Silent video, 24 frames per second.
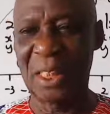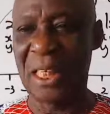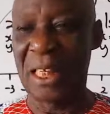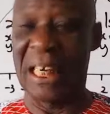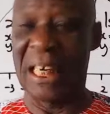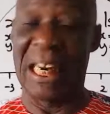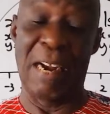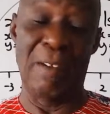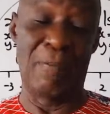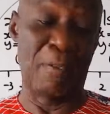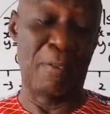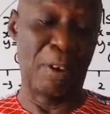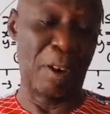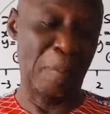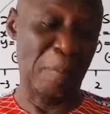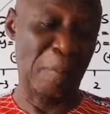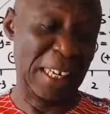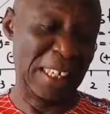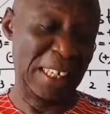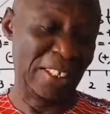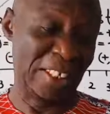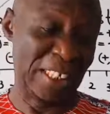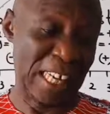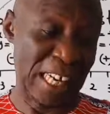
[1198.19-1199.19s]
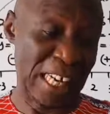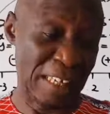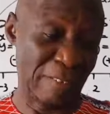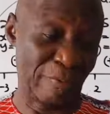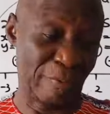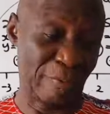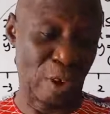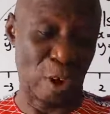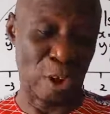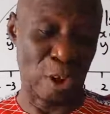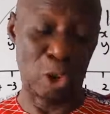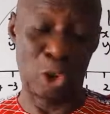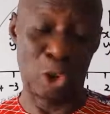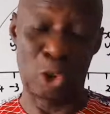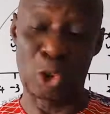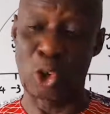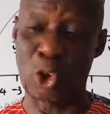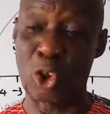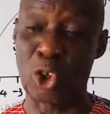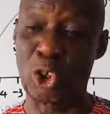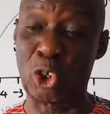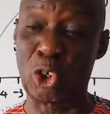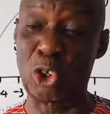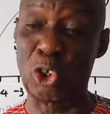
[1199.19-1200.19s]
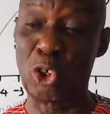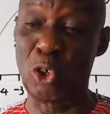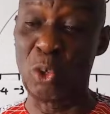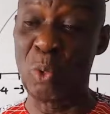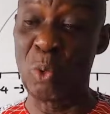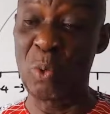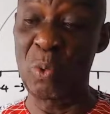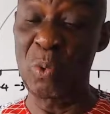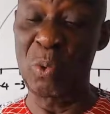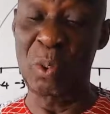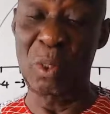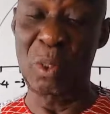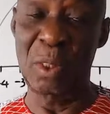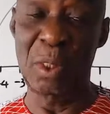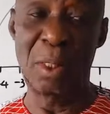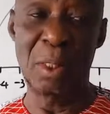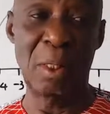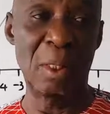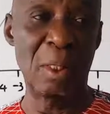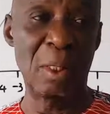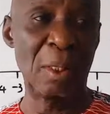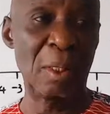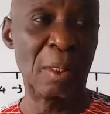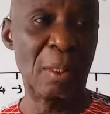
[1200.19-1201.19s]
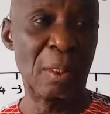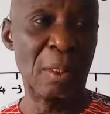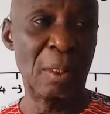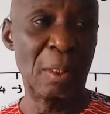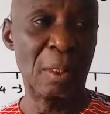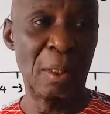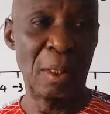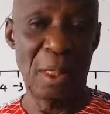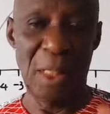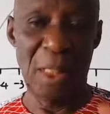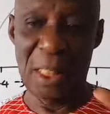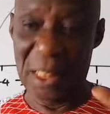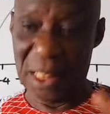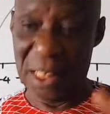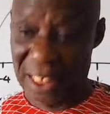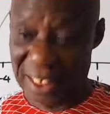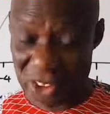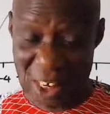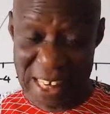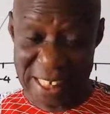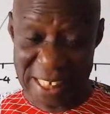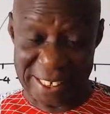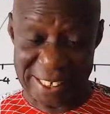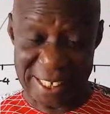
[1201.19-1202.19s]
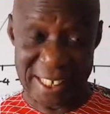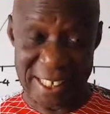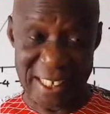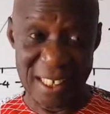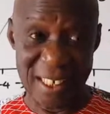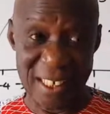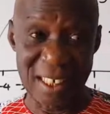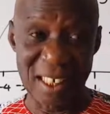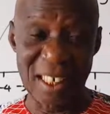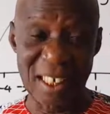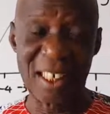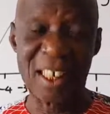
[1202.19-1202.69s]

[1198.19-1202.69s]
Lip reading: It therefore means that for us to continue this lesson,